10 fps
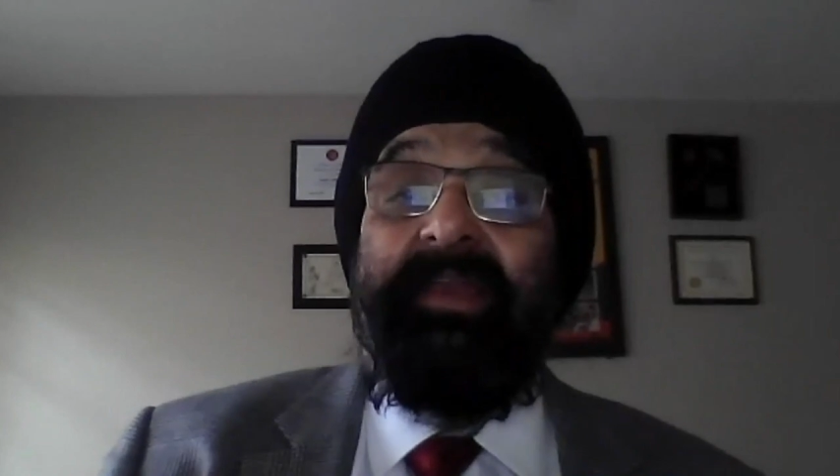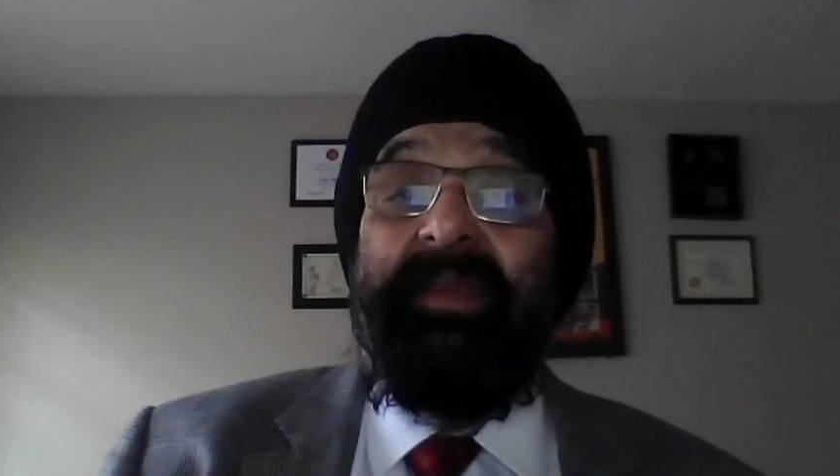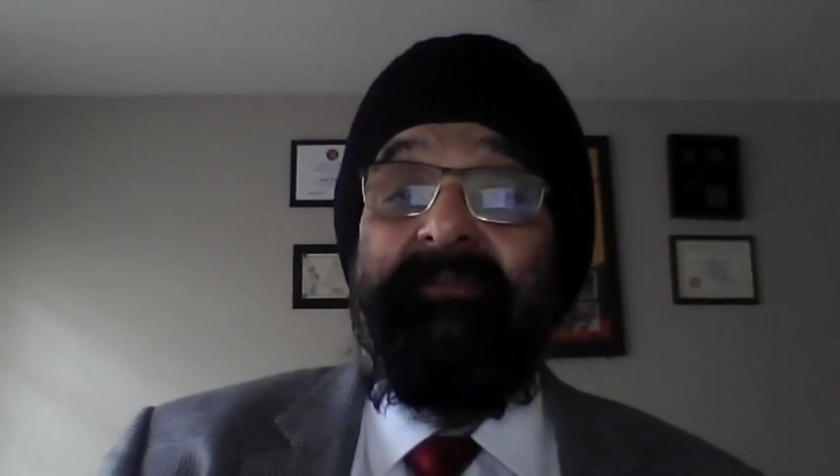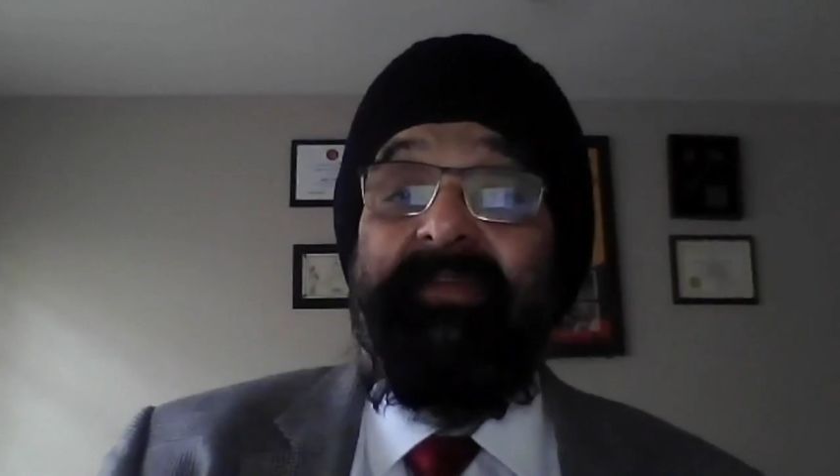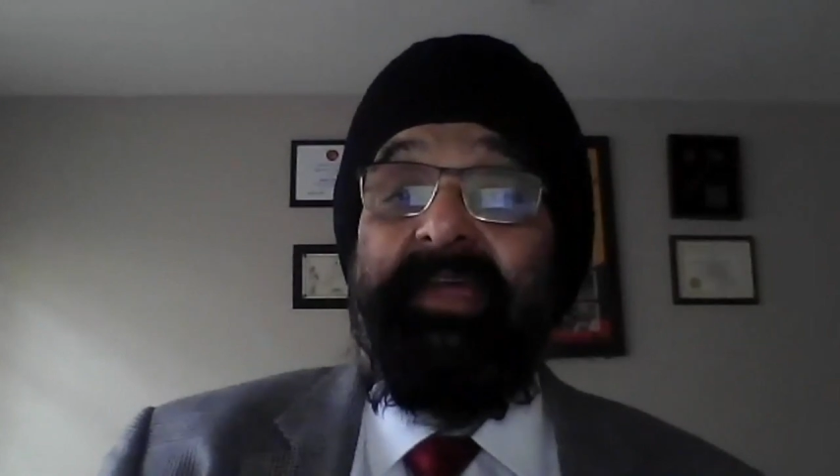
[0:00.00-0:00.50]

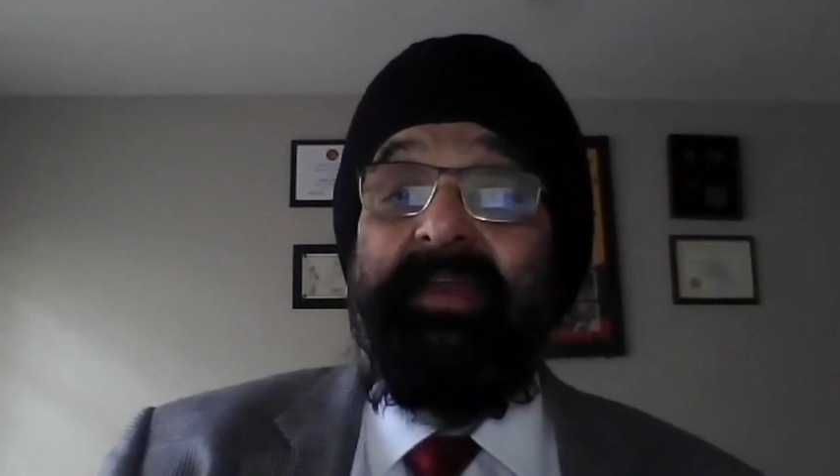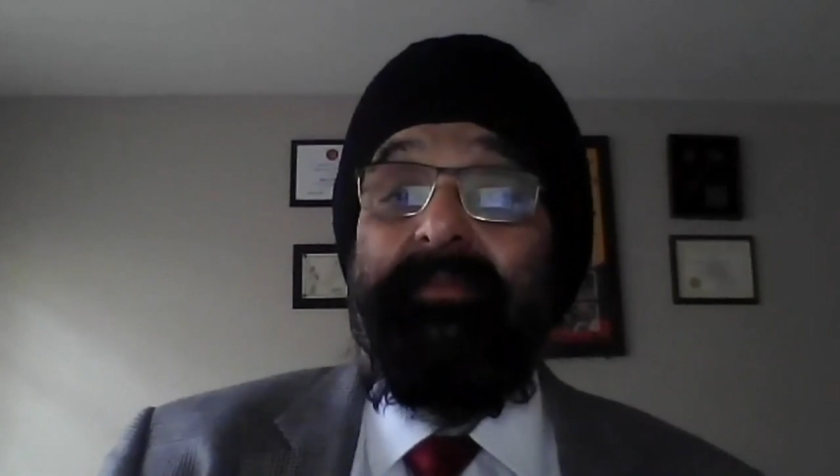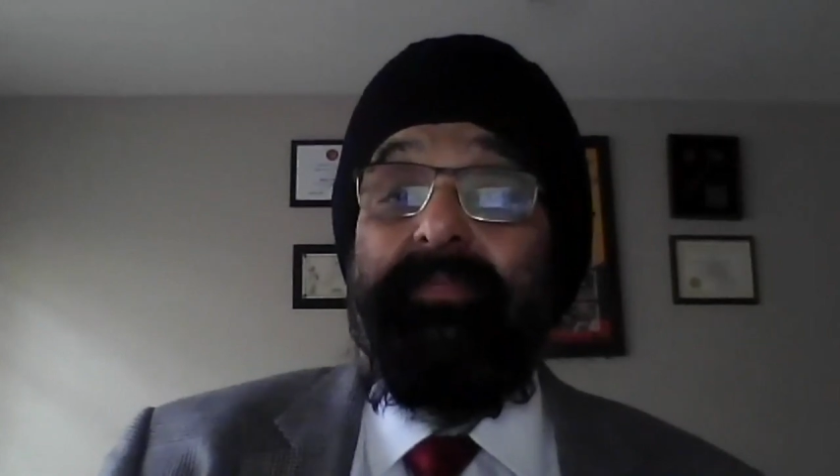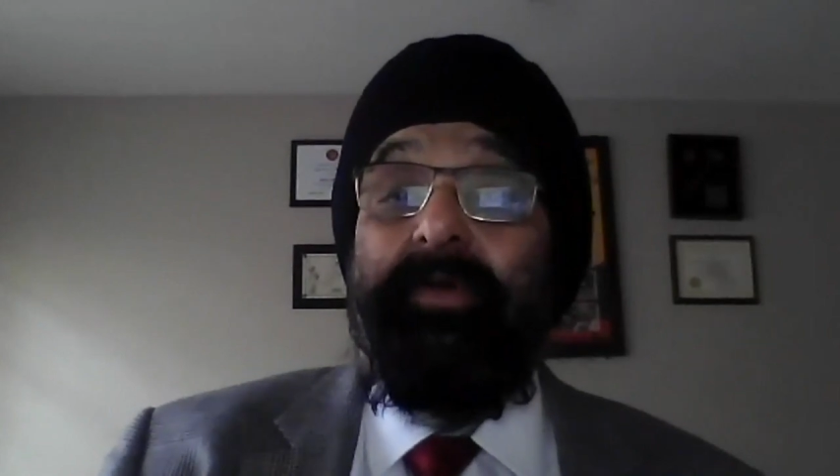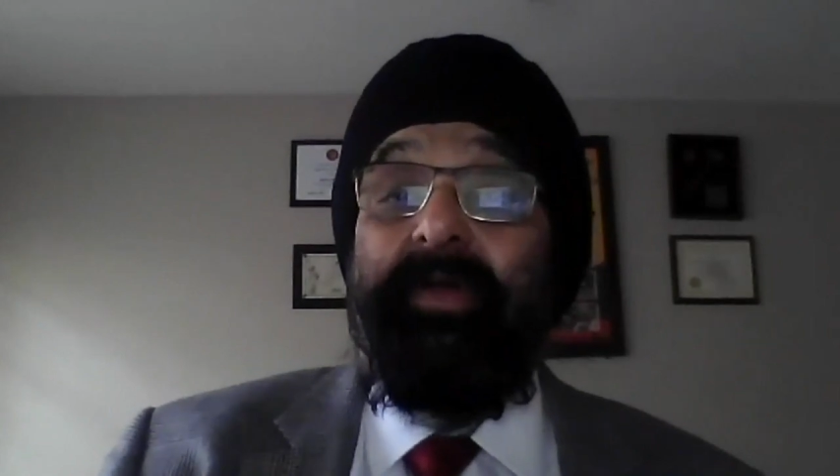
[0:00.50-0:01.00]
living and
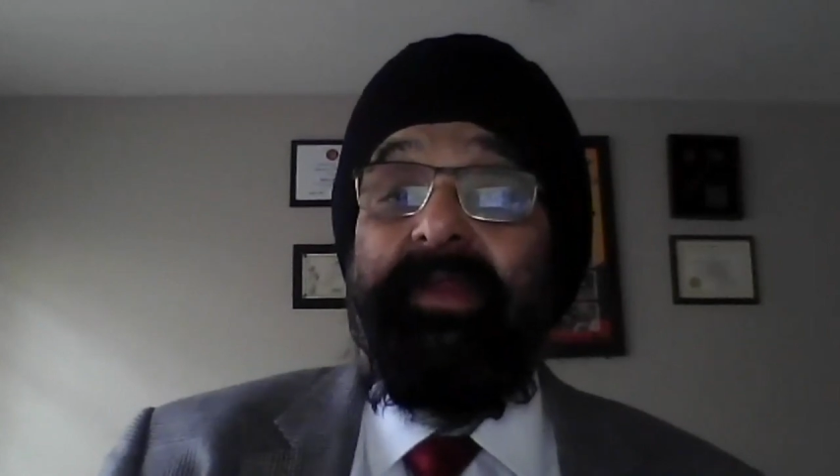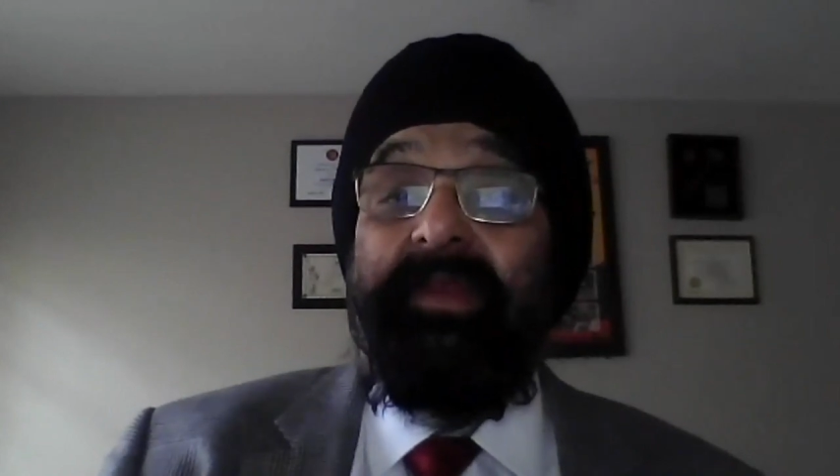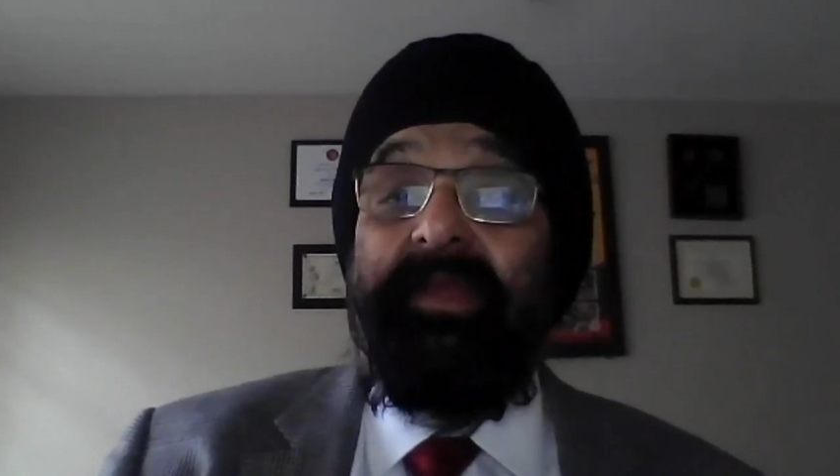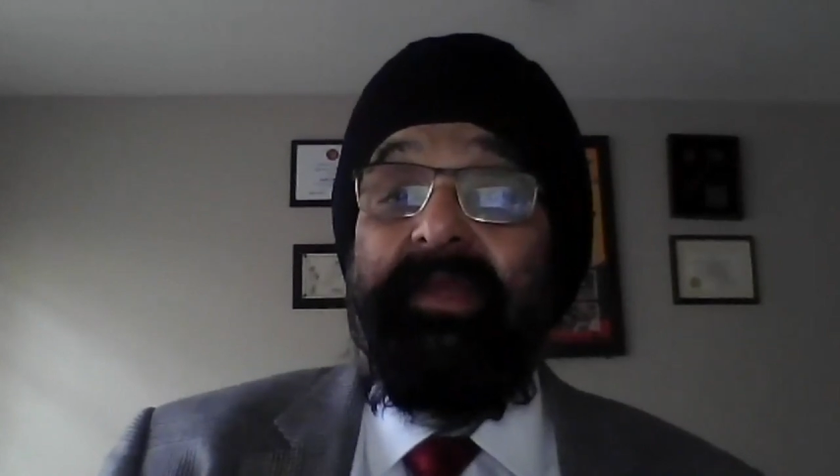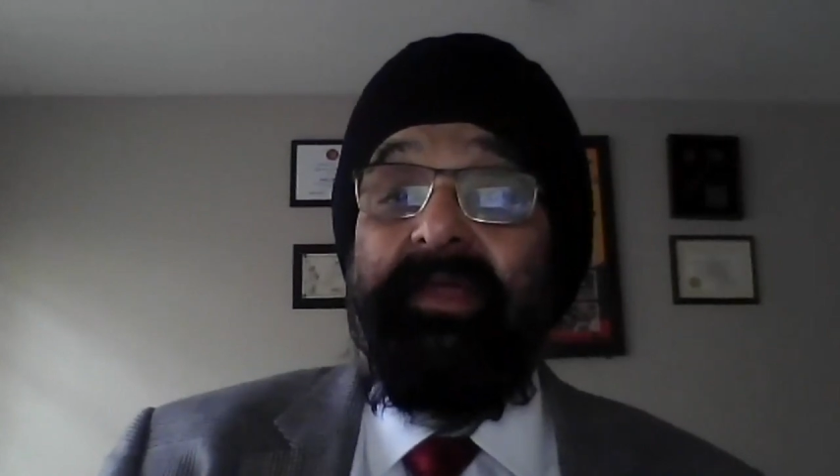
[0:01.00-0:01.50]
employed in
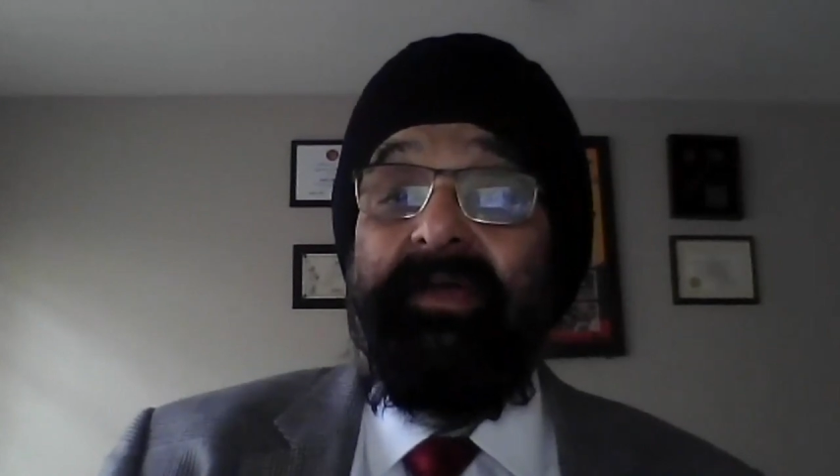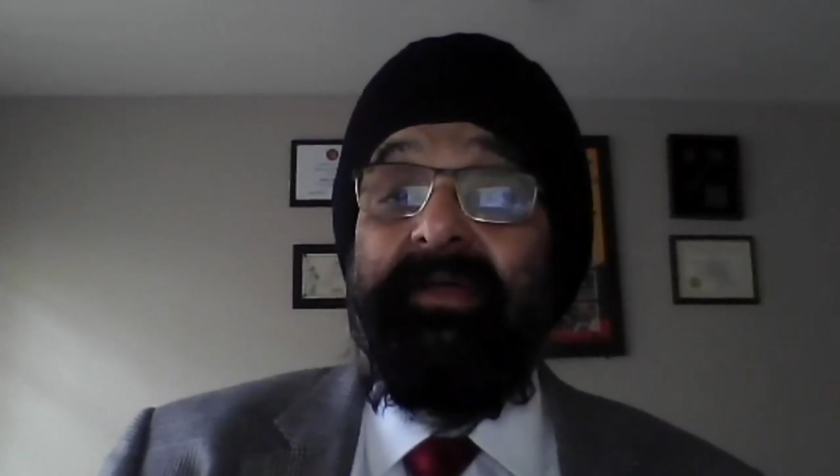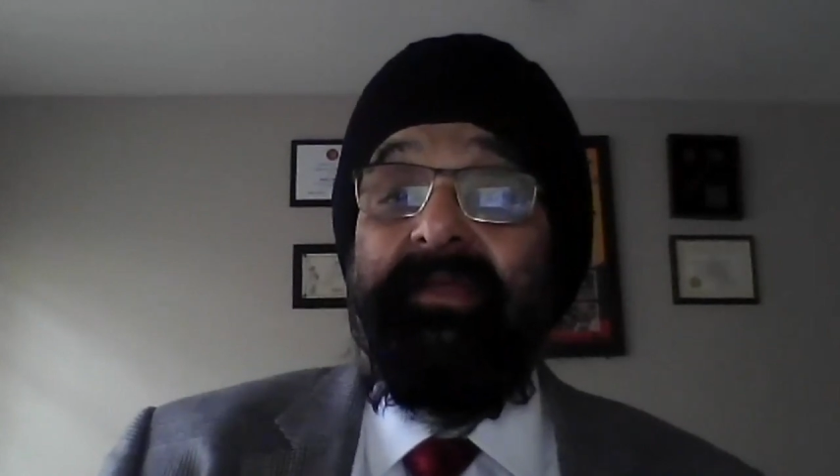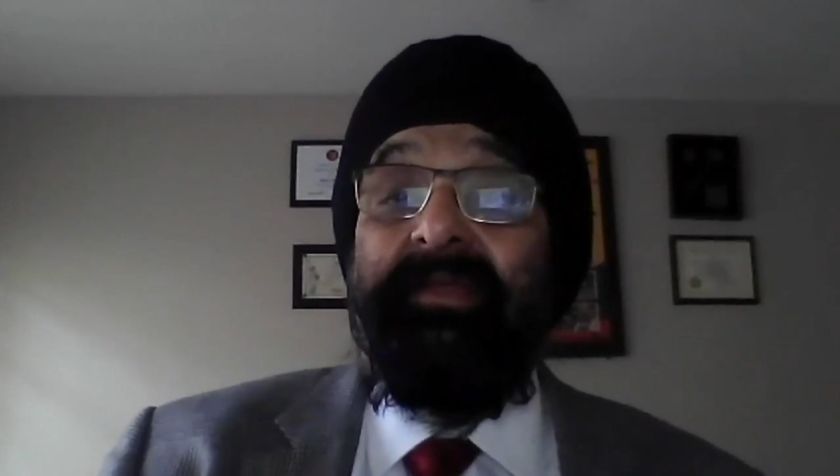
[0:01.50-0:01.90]
India.